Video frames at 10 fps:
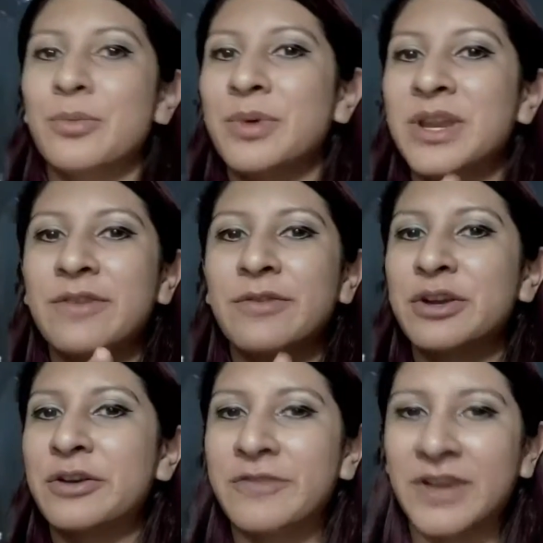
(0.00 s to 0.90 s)
whatever
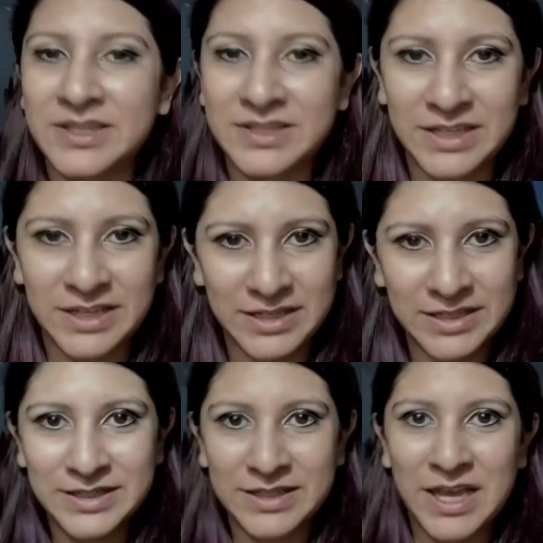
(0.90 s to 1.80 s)
your fancy
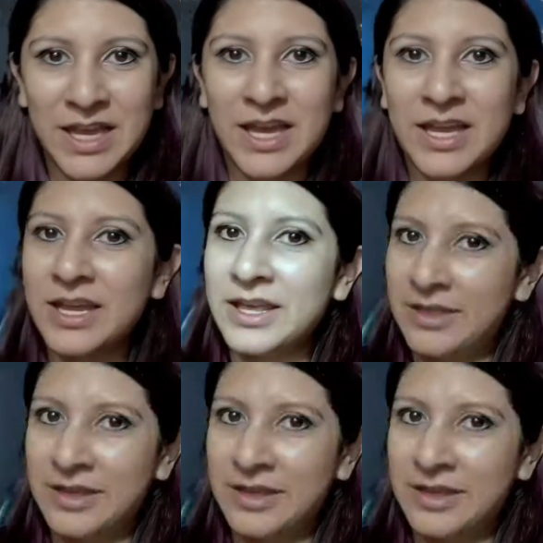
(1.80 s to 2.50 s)
is, and I